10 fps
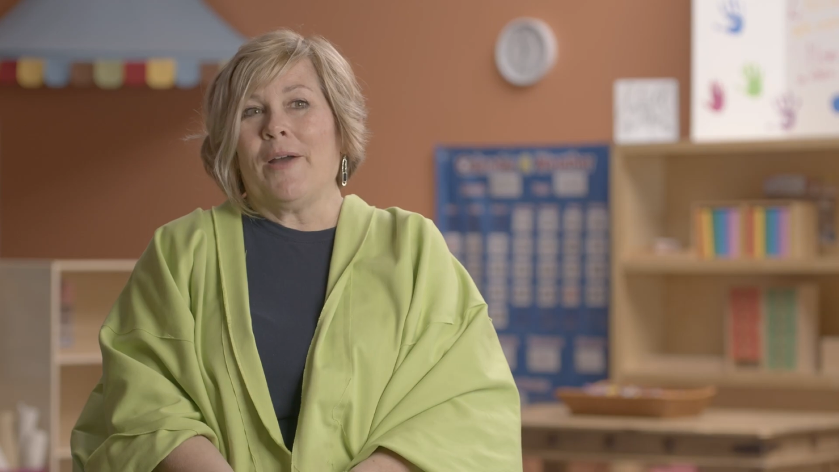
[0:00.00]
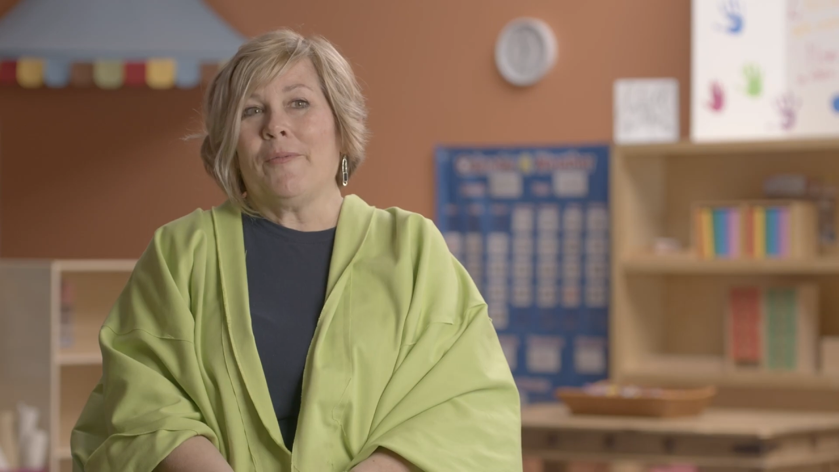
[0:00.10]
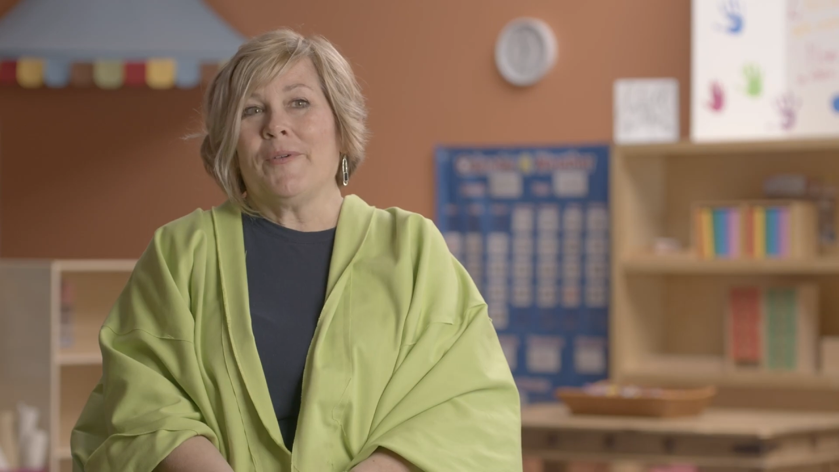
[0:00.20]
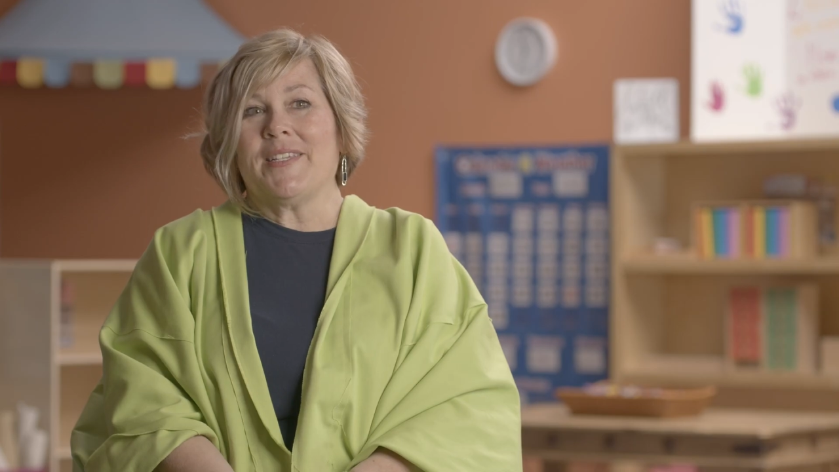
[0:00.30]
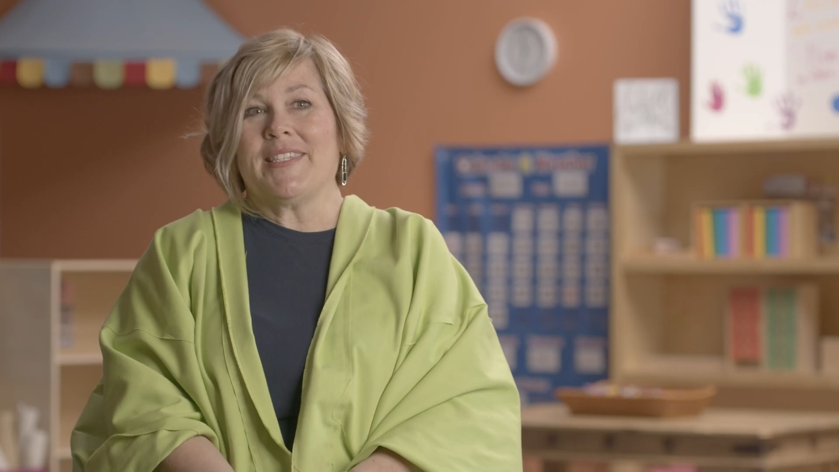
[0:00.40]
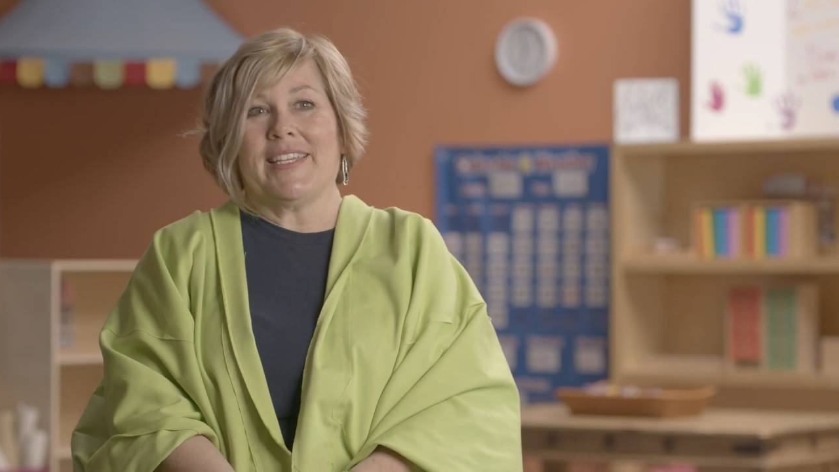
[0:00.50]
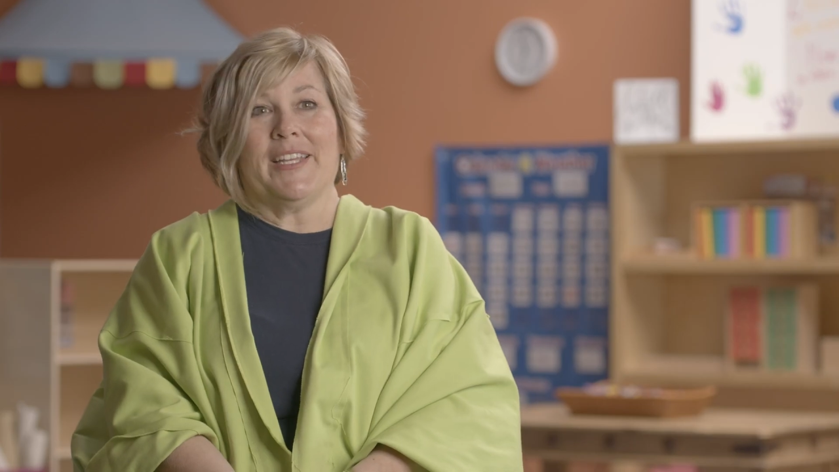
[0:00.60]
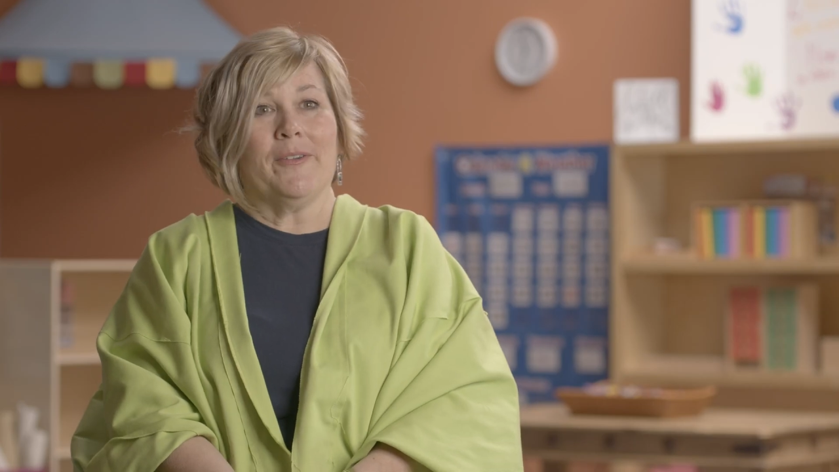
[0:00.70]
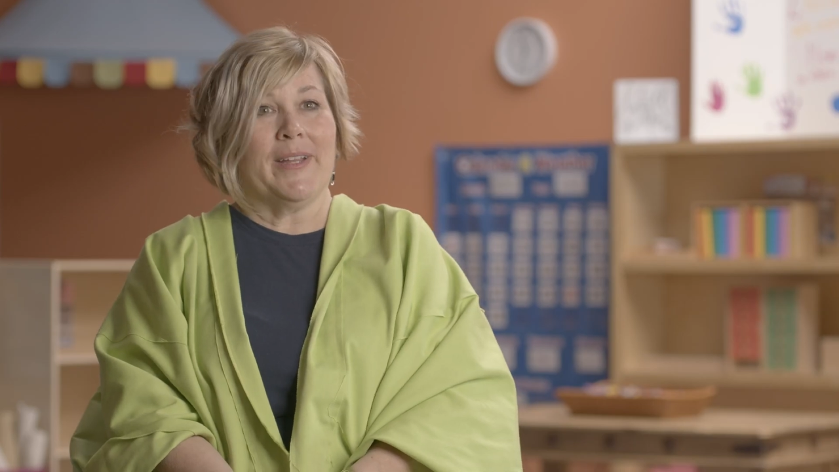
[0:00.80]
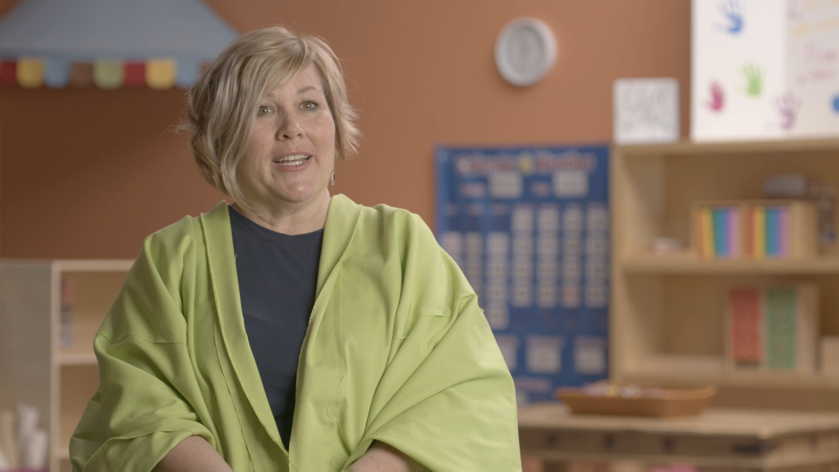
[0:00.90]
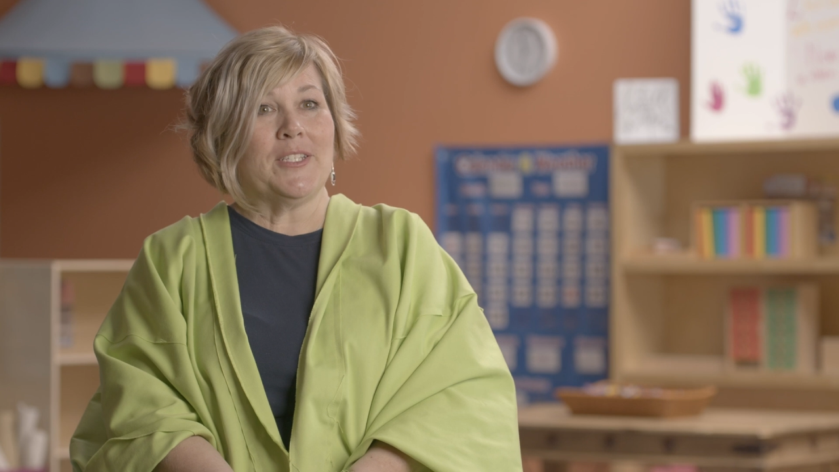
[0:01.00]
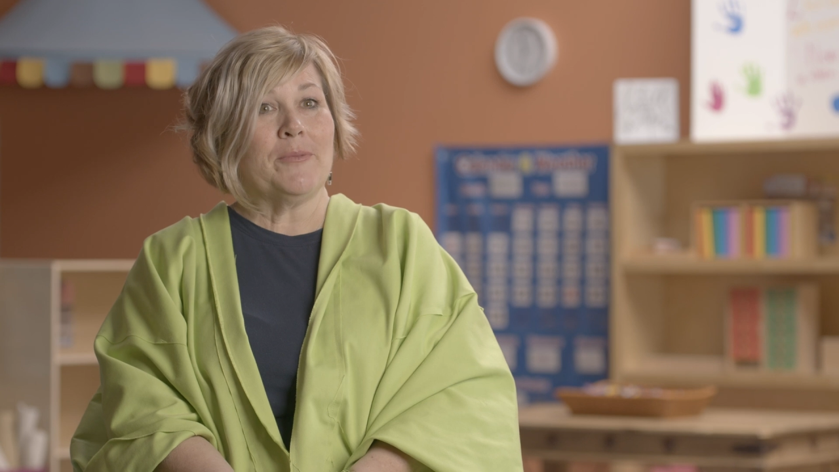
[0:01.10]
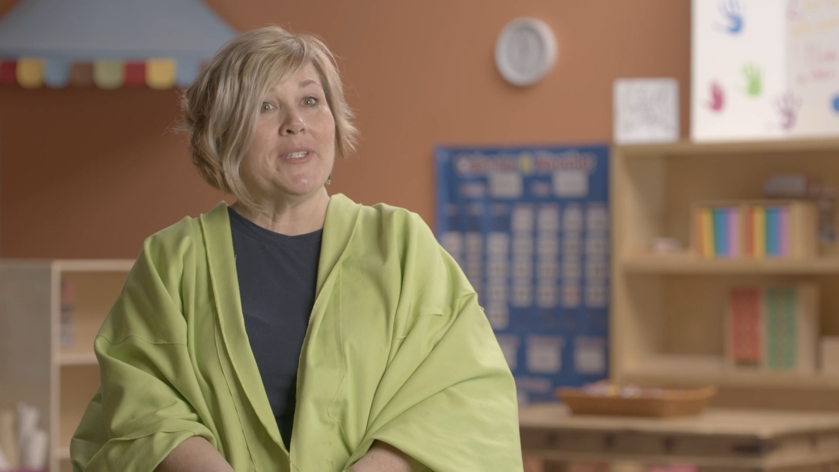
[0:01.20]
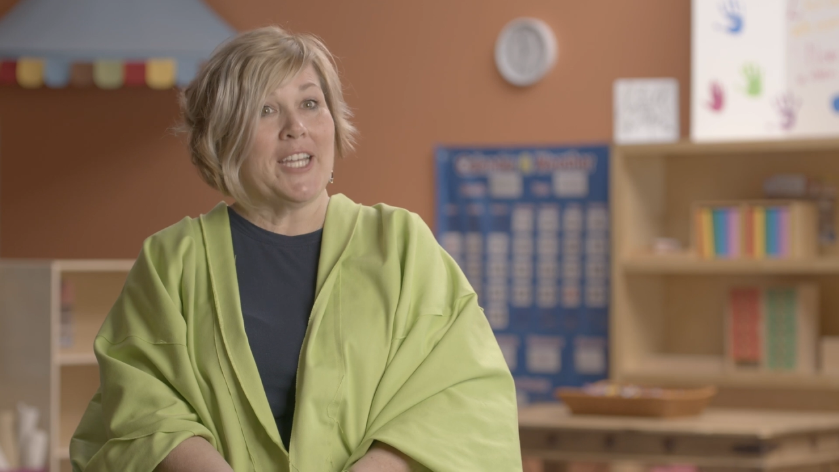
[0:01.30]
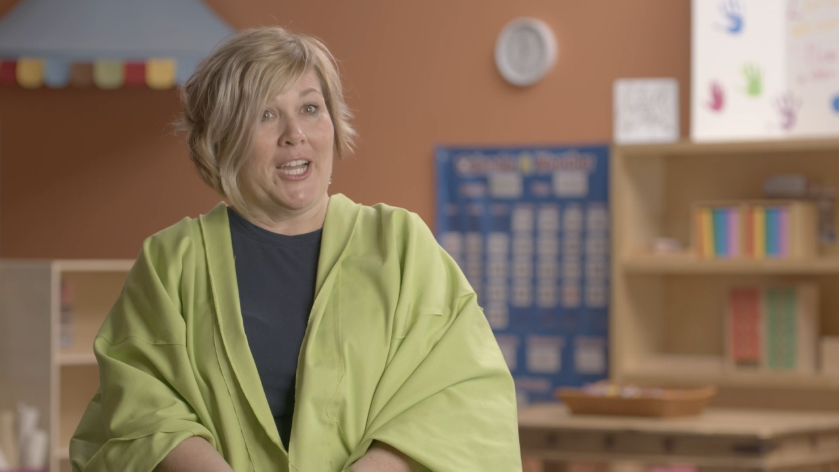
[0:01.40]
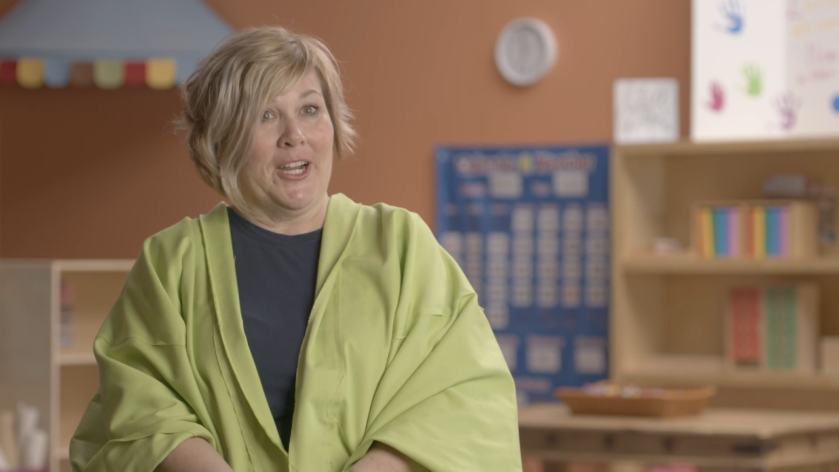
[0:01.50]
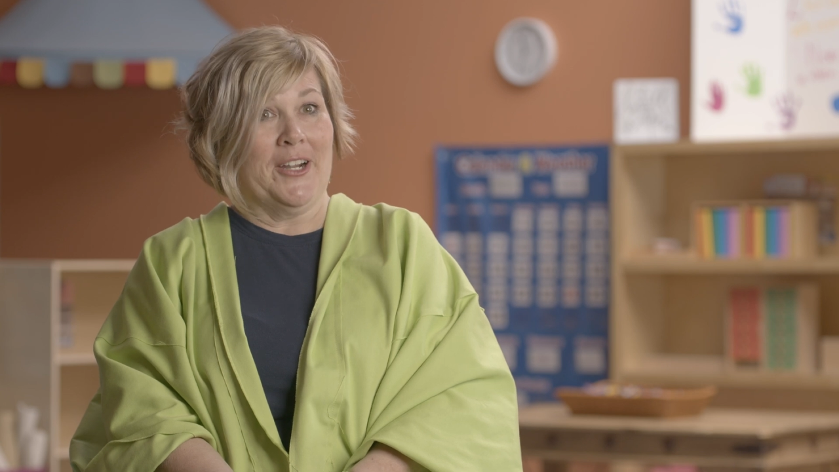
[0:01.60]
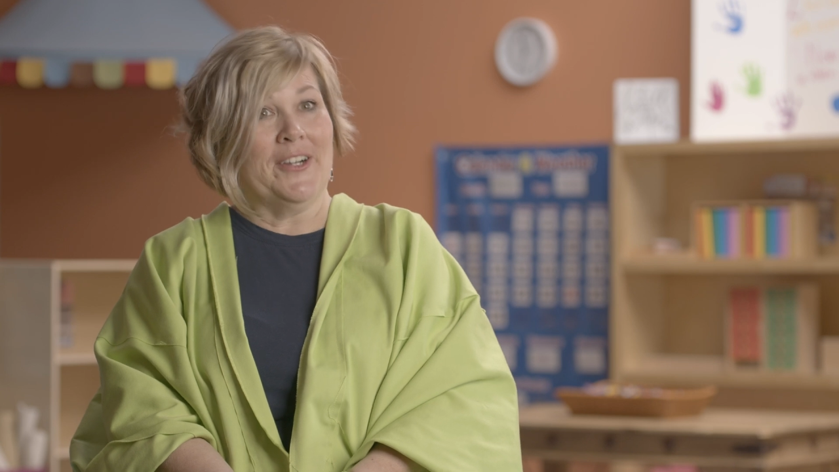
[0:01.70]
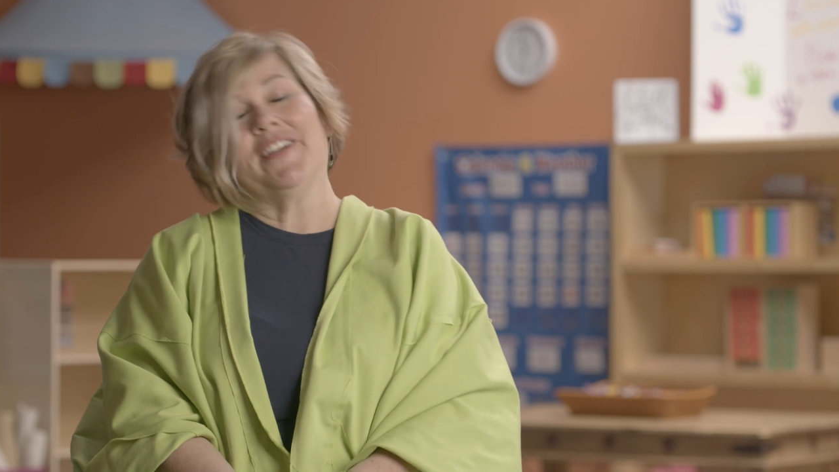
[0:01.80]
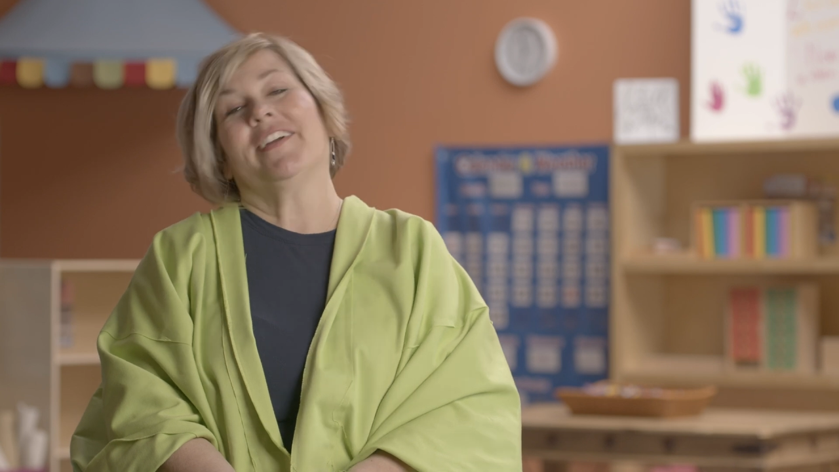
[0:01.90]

was getting ready to retire.